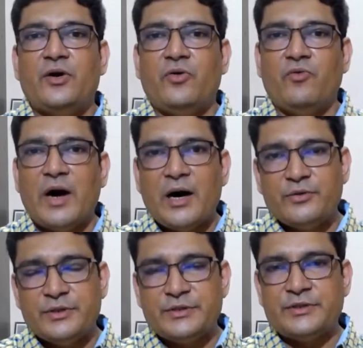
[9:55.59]
wow,
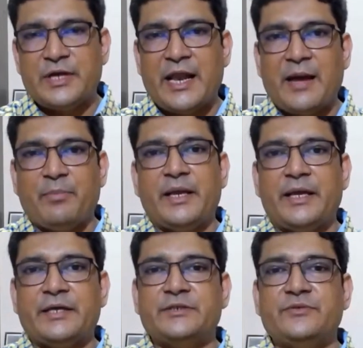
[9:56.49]
this is an
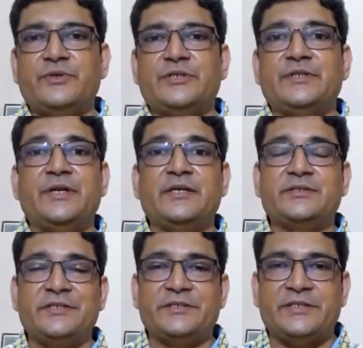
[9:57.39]
application which is
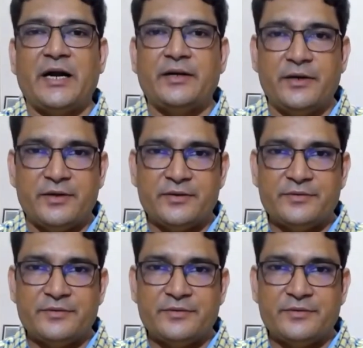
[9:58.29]
industry standard.